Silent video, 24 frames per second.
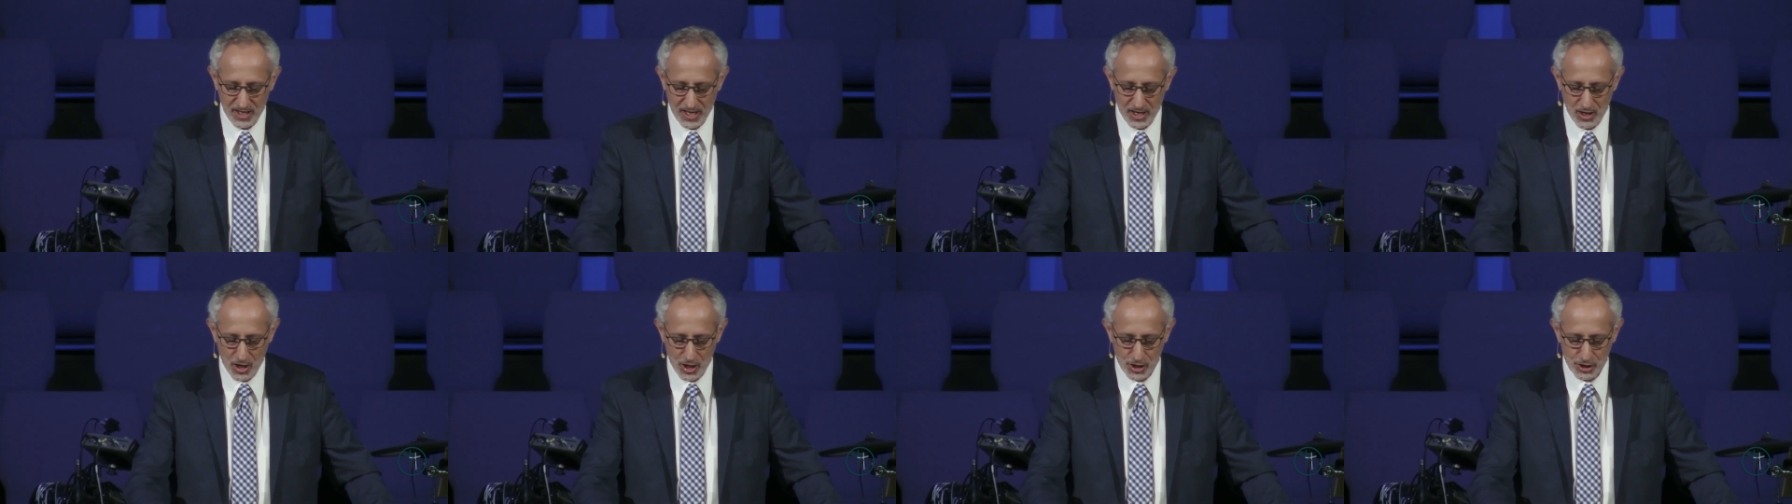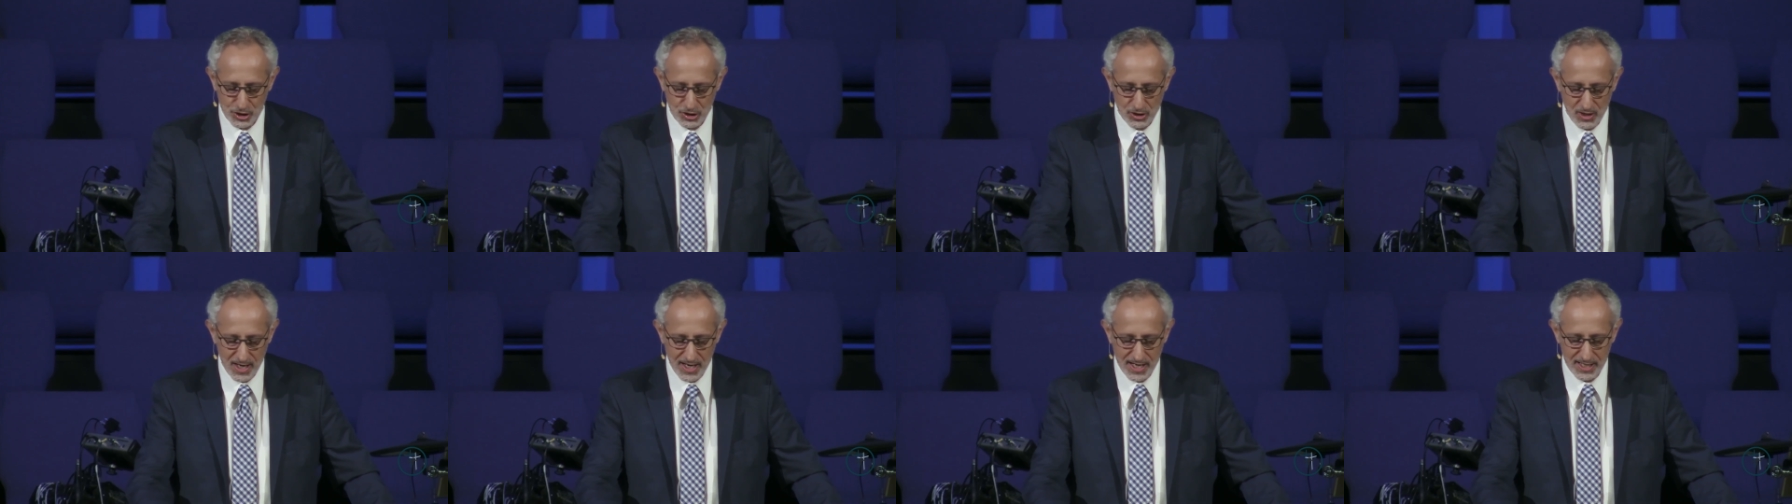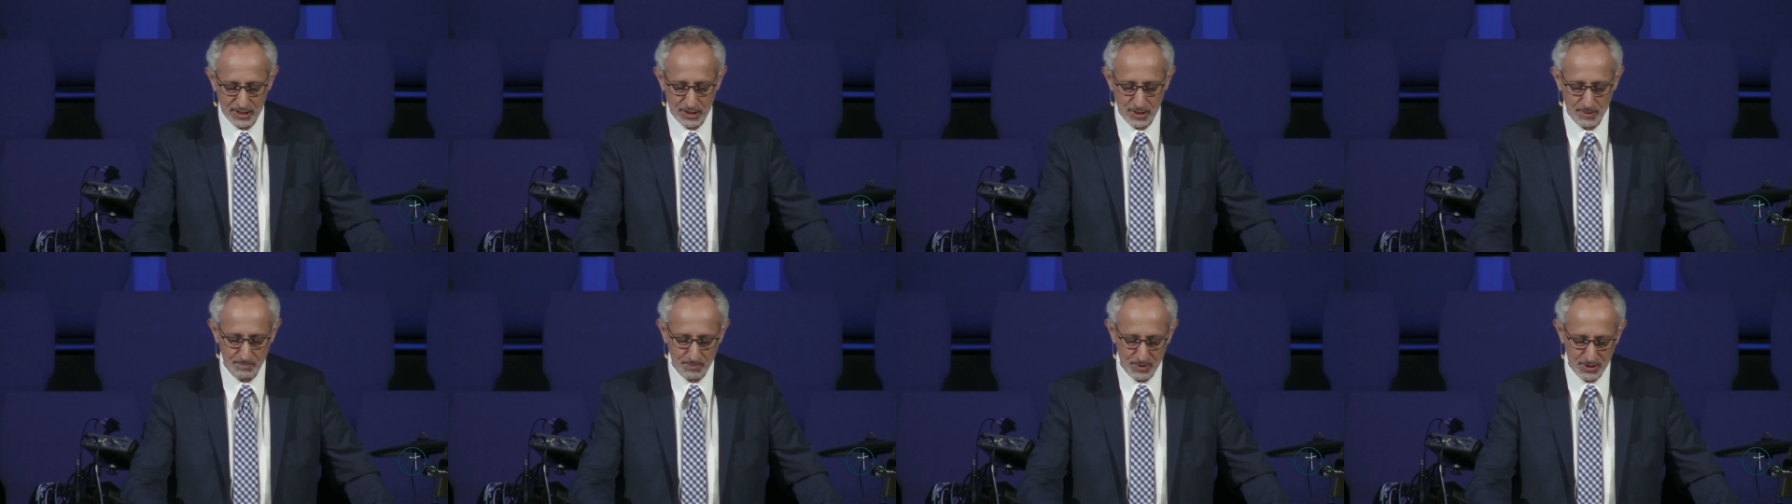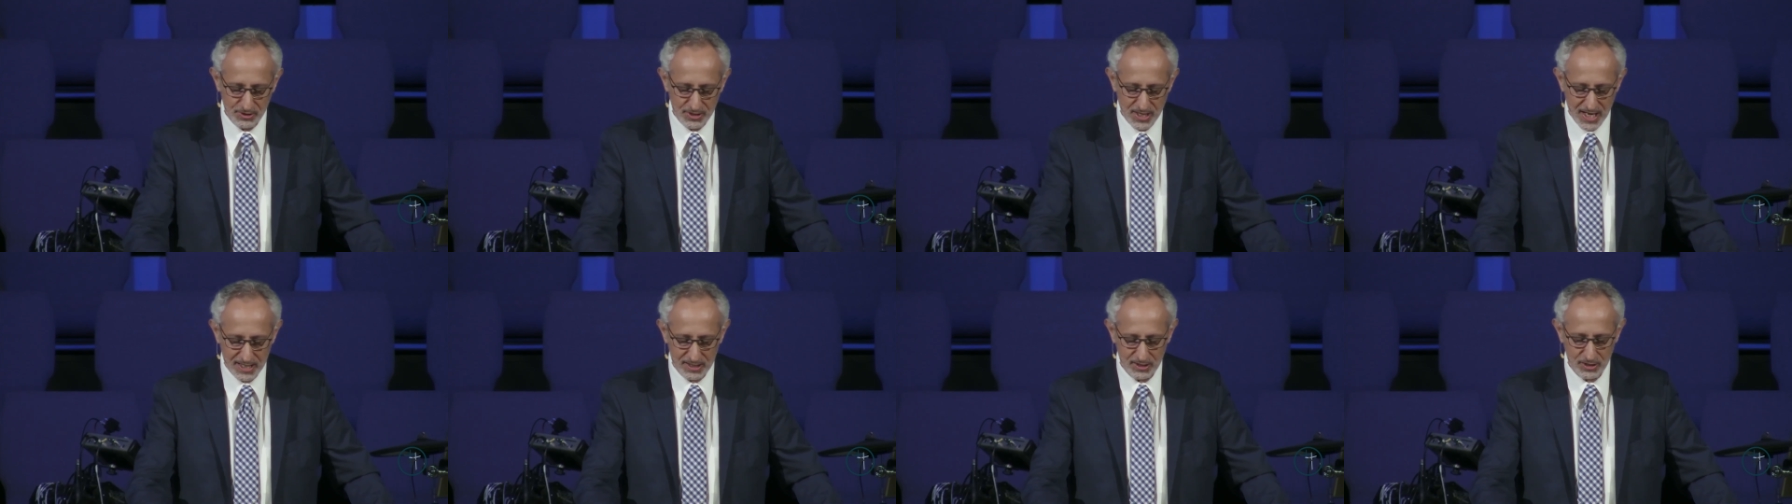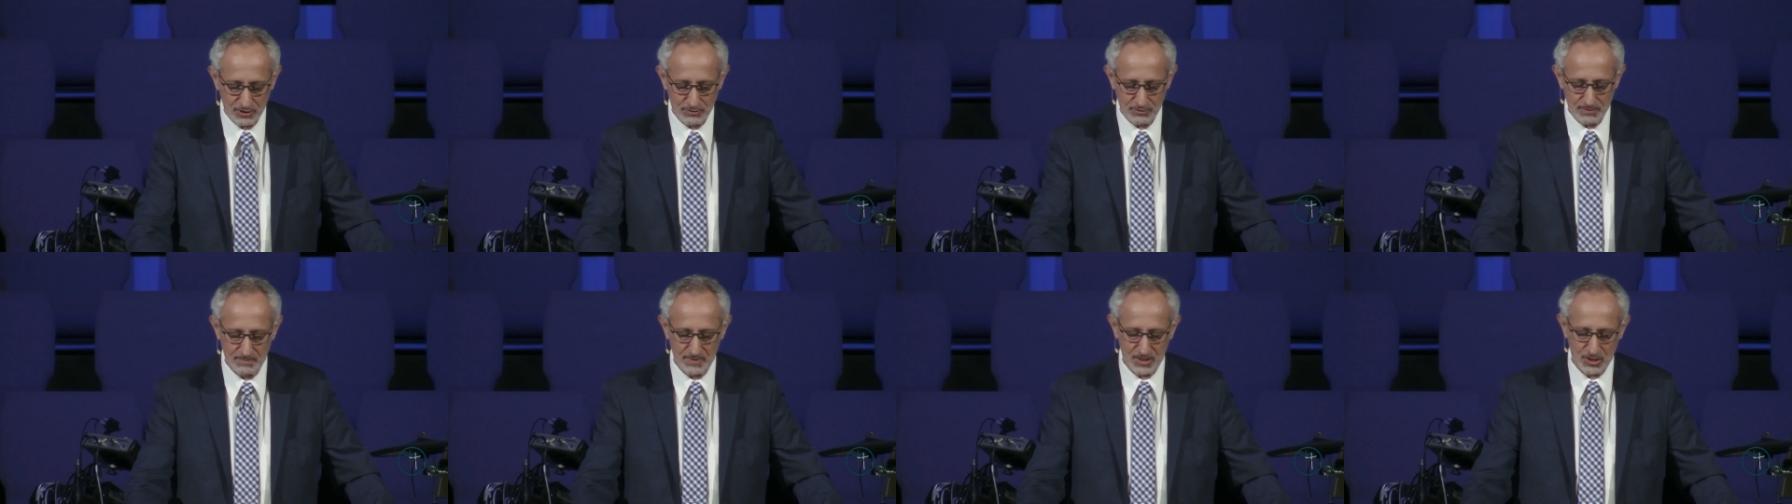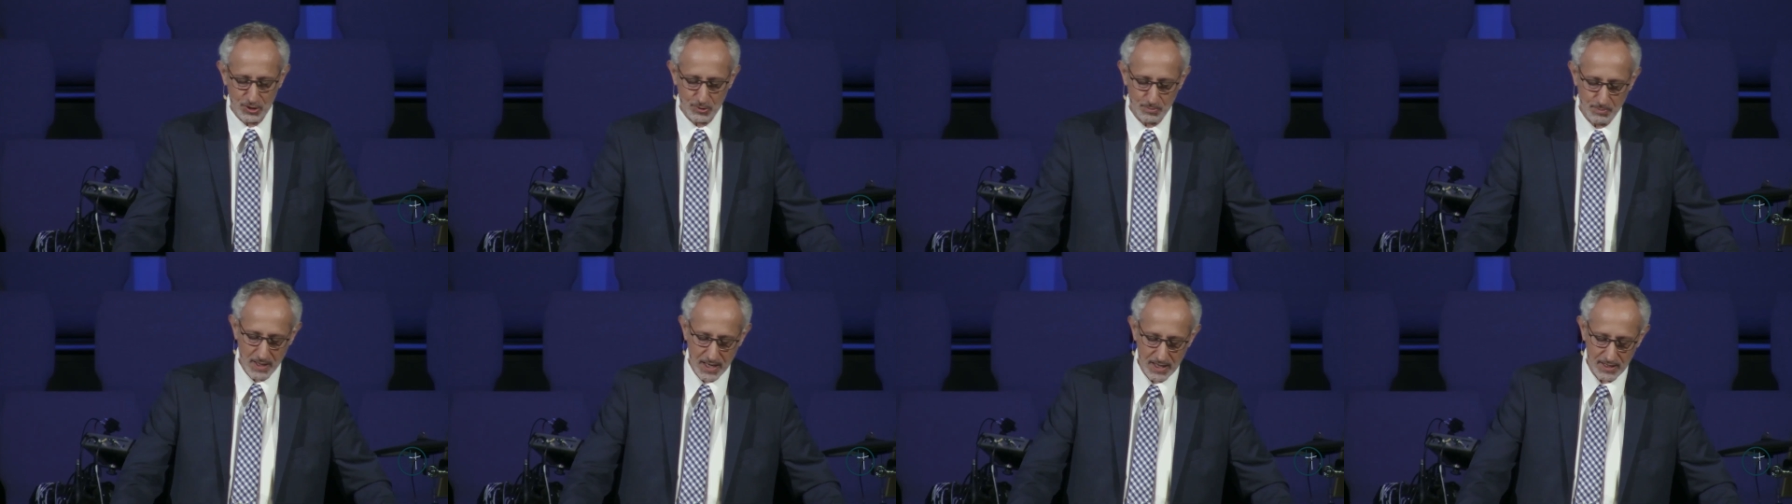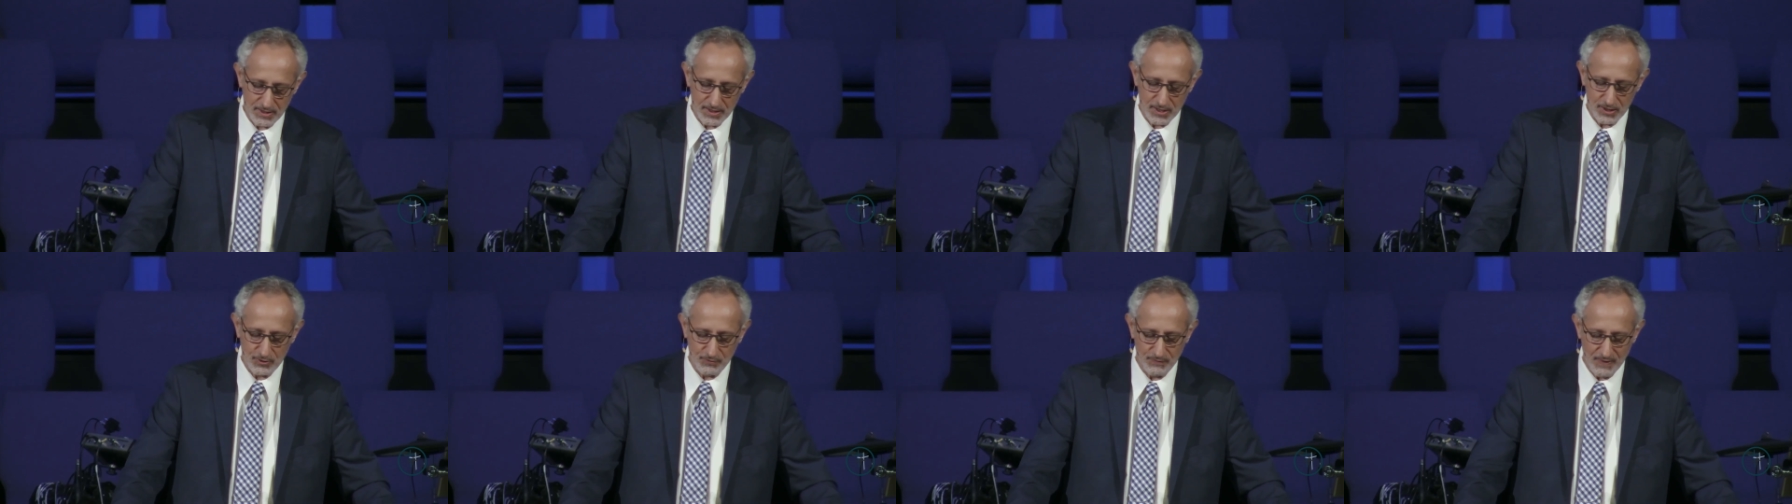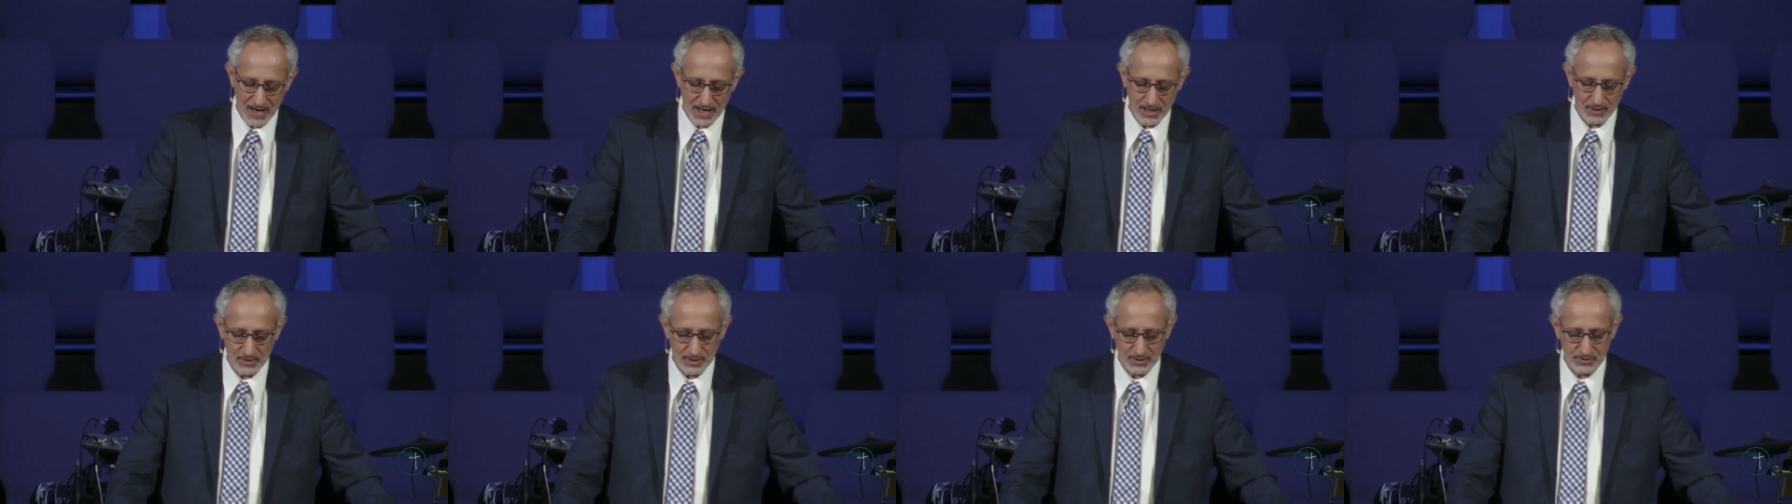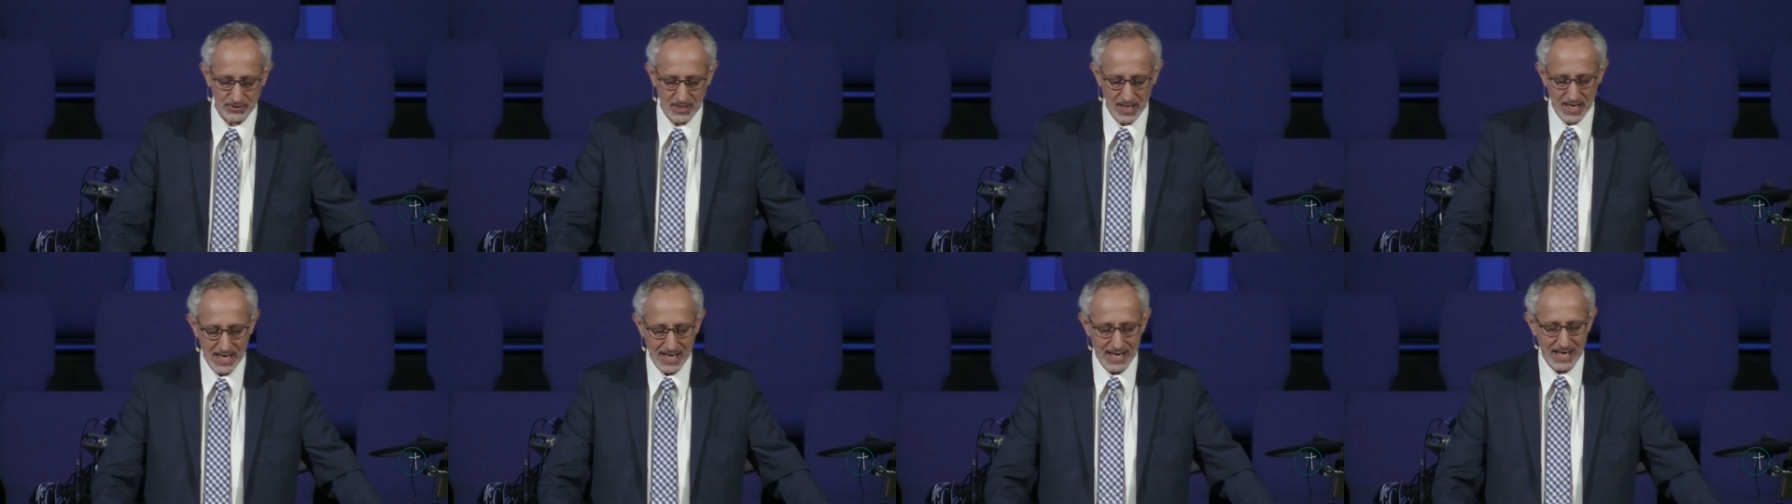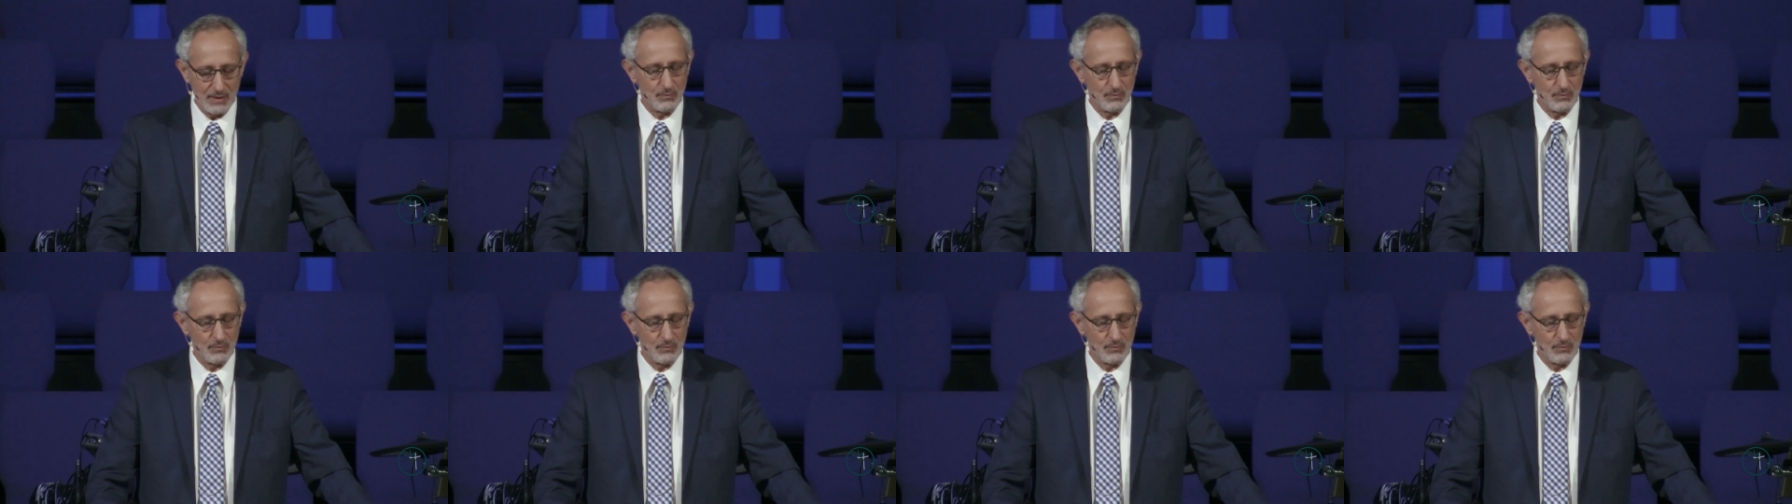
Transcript: they are trying to protect us from the spread of this virus,